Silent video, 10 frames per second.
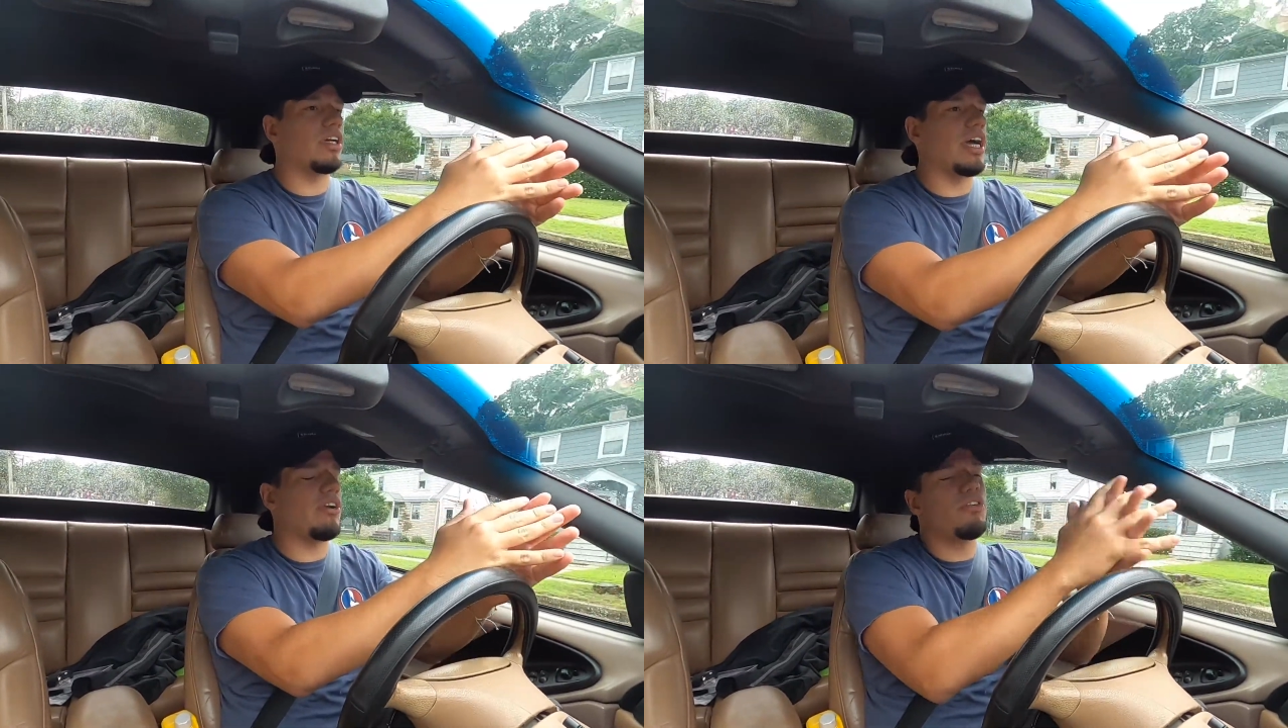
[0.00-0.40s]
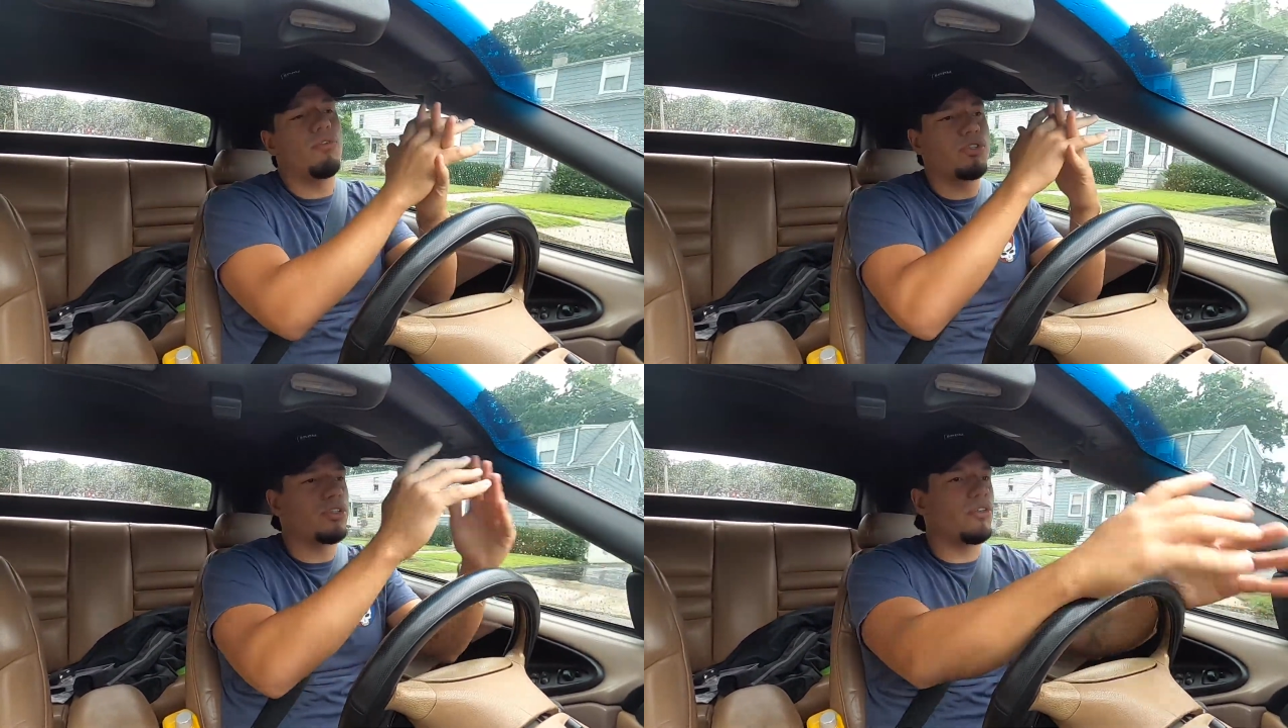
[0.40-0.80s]
I don't know
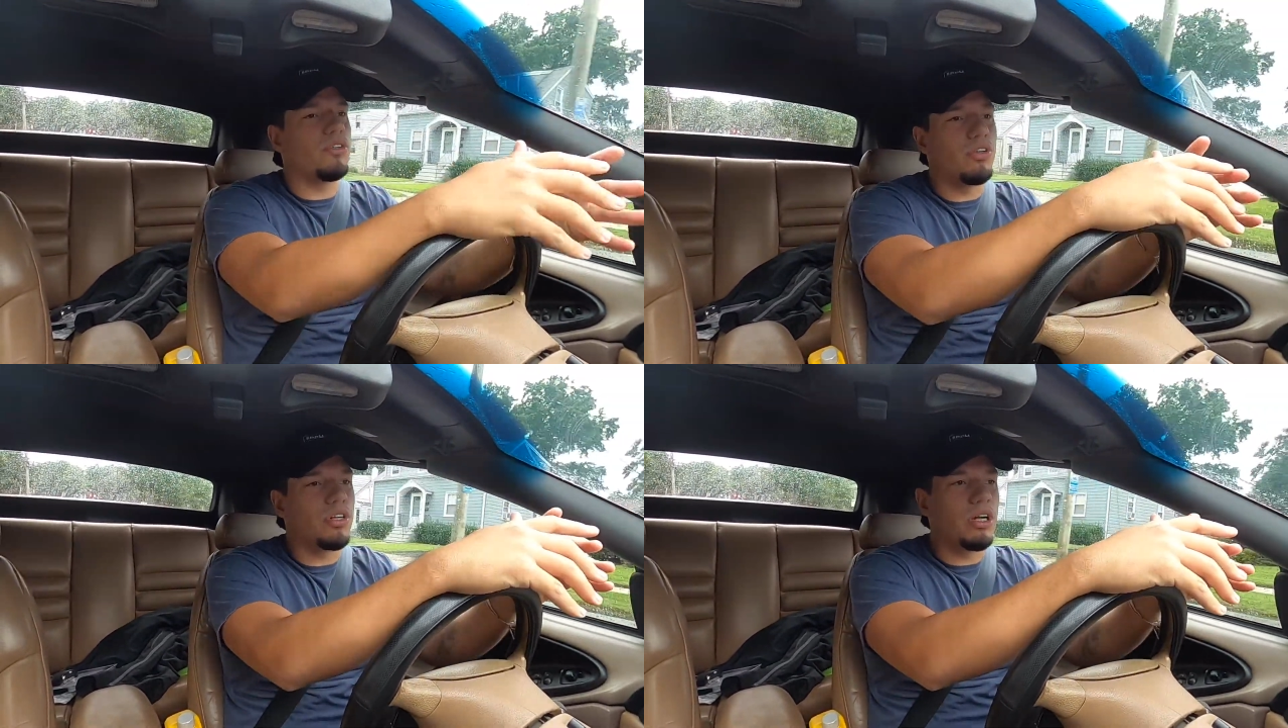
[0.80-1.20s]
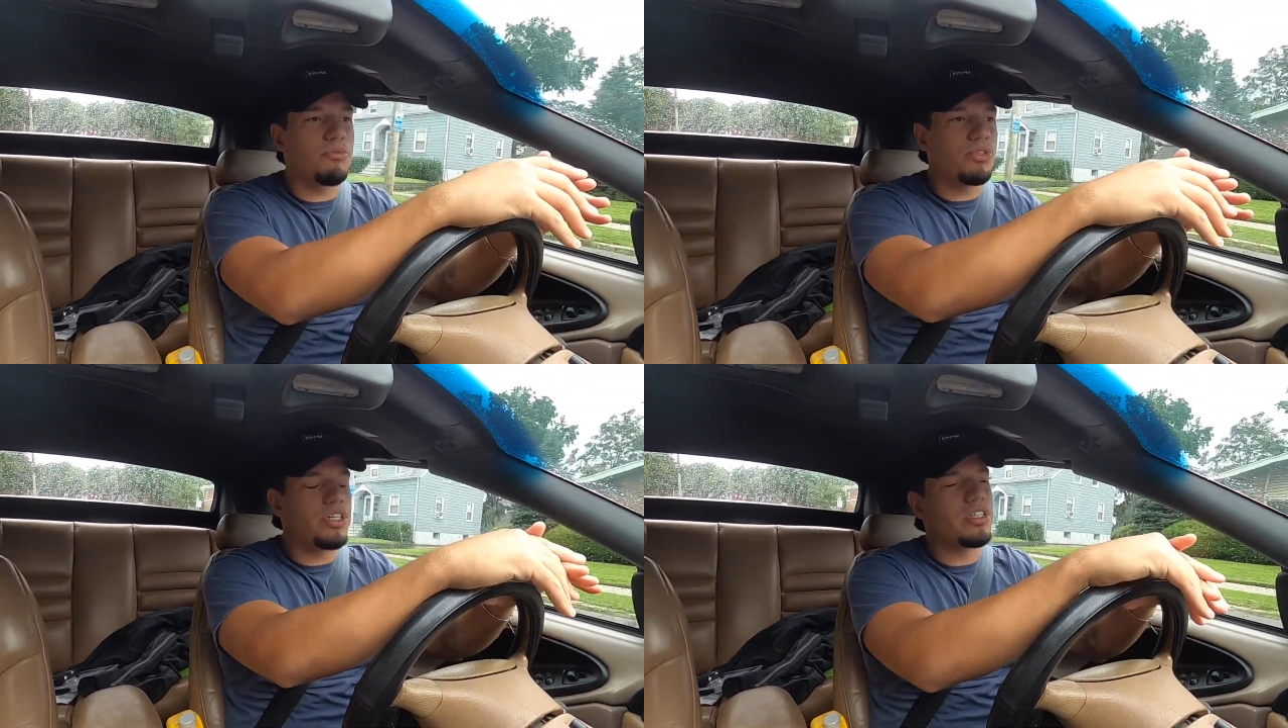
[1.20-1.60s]
what's going on.
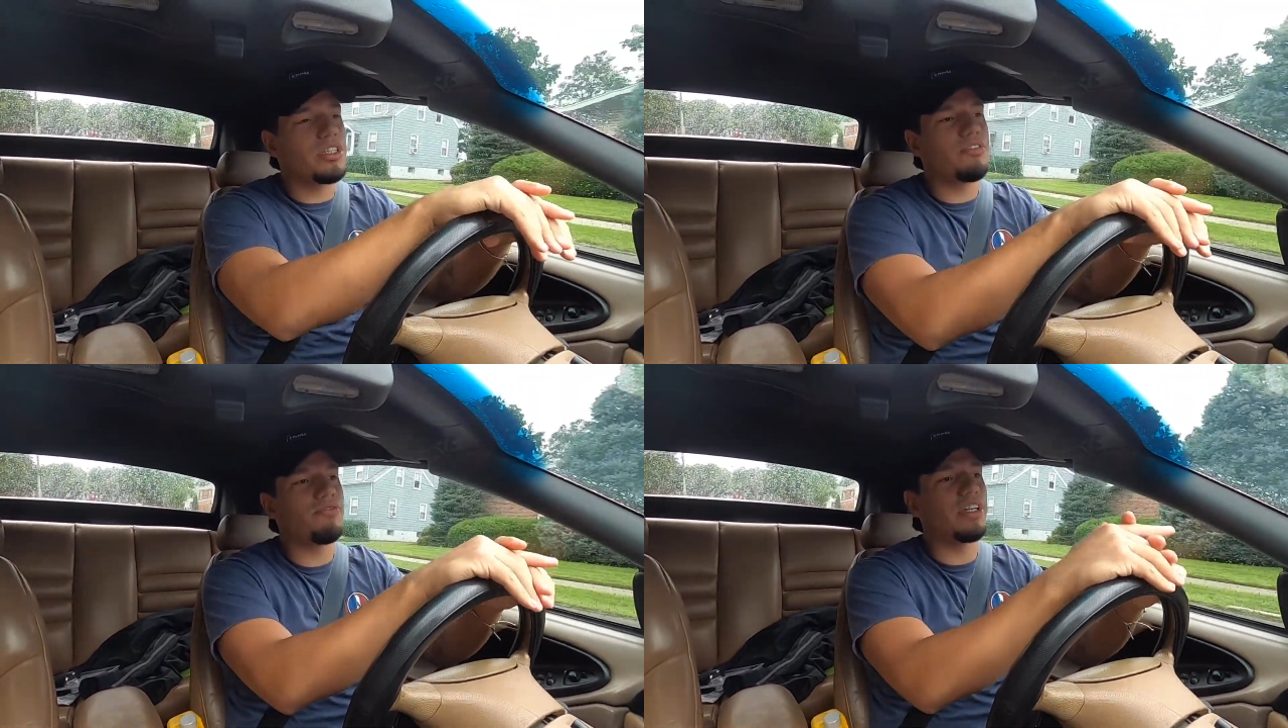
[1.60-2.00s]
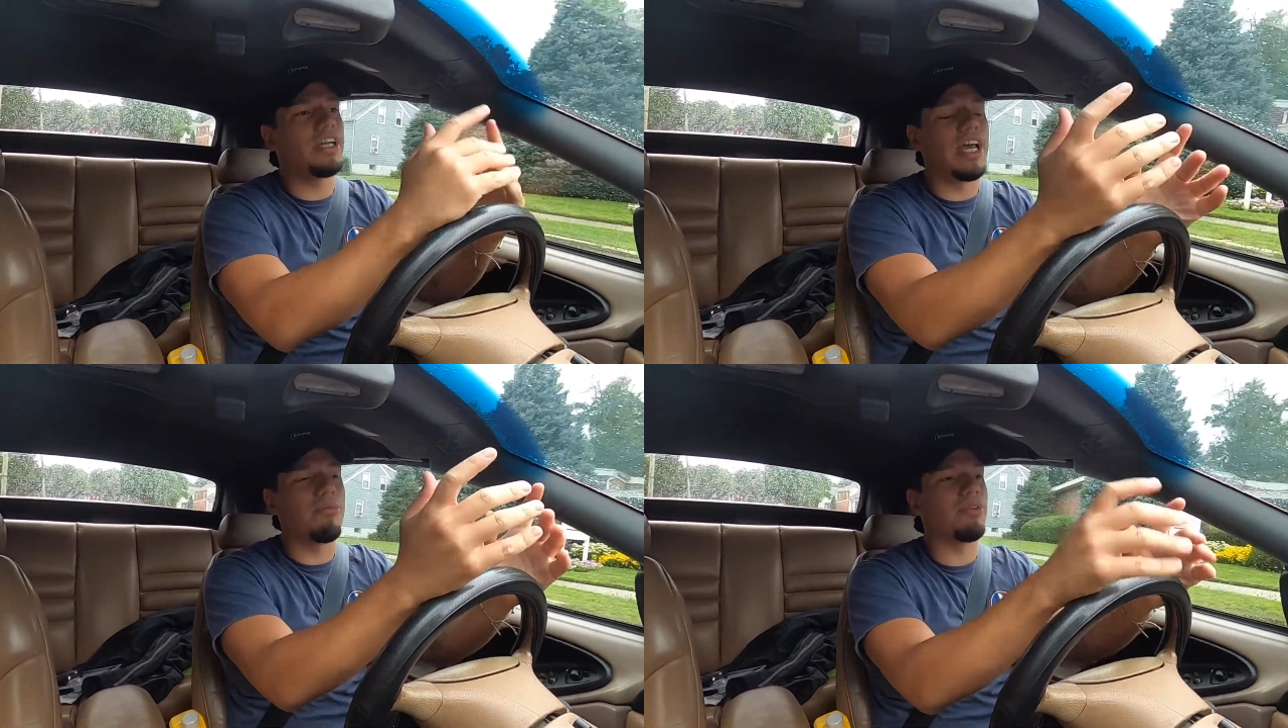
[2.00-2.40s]
I'm trying to see if it can
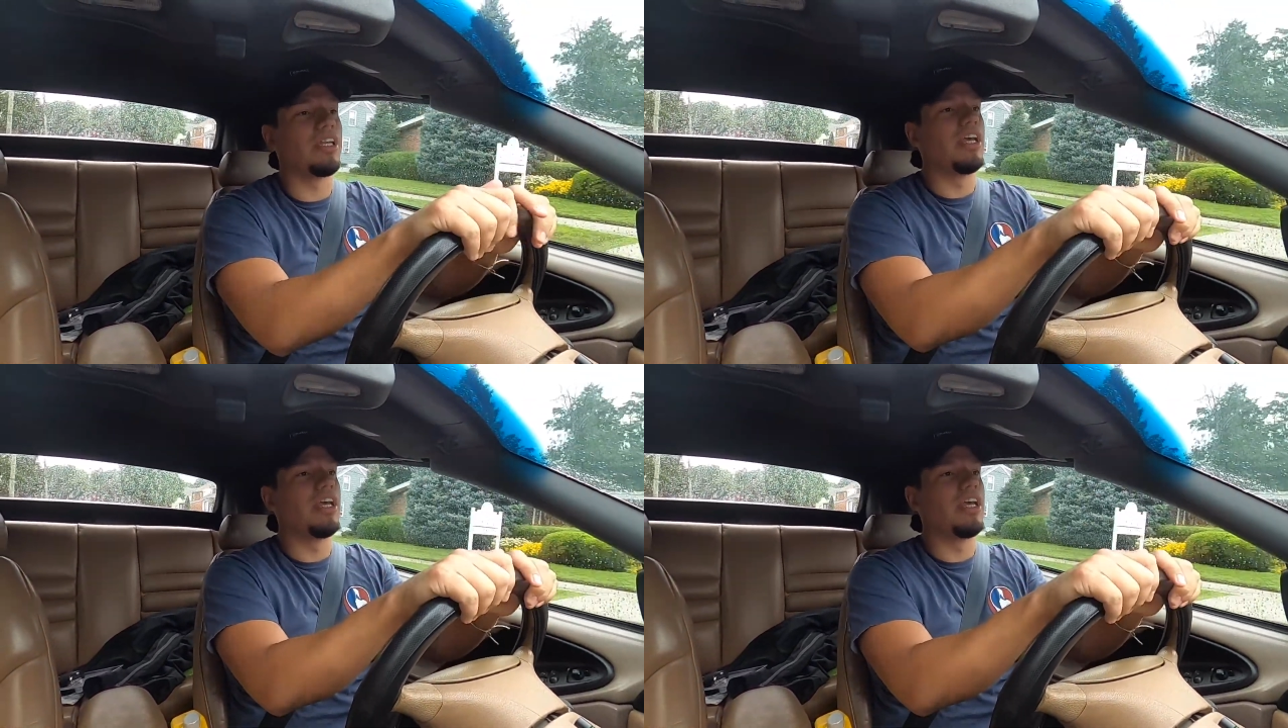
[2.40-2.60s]
happen.